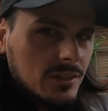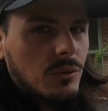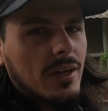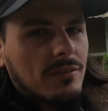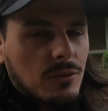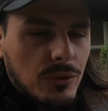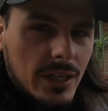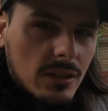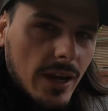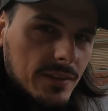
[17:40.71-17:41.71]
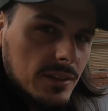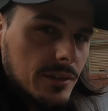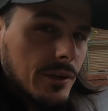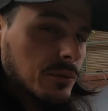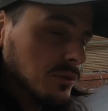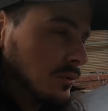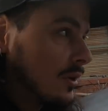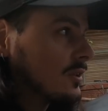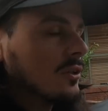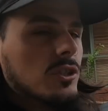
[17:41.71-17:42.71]
so we're going to have to realign the steering wheel as
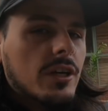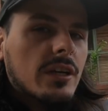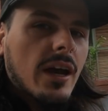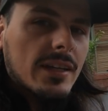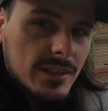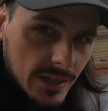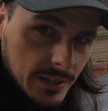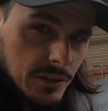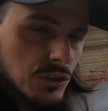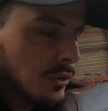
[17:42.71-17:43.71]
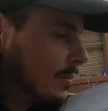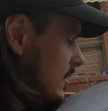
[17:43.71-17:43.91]
well. So I'll show you guys that in a new